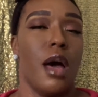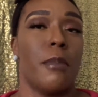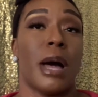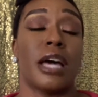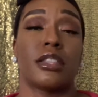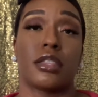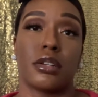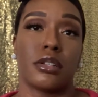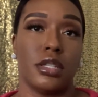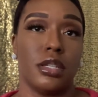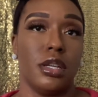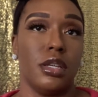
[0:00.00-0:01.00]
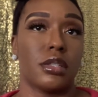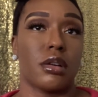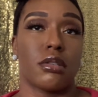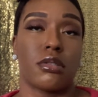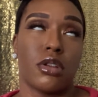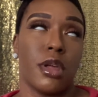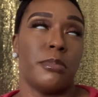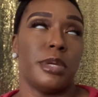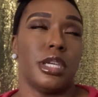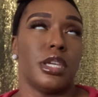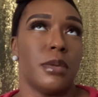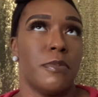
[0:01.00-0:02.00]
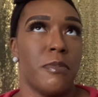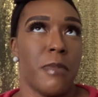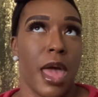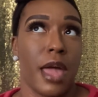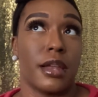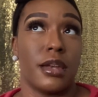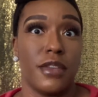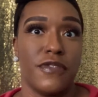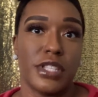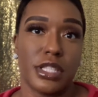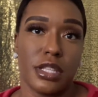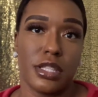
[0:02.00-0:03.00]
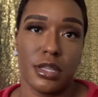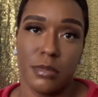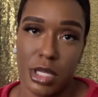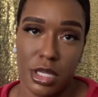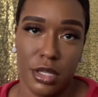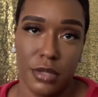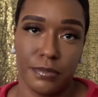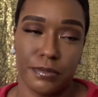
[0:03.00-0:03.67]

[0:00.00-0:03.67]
My 30s are going to be magnificent to me,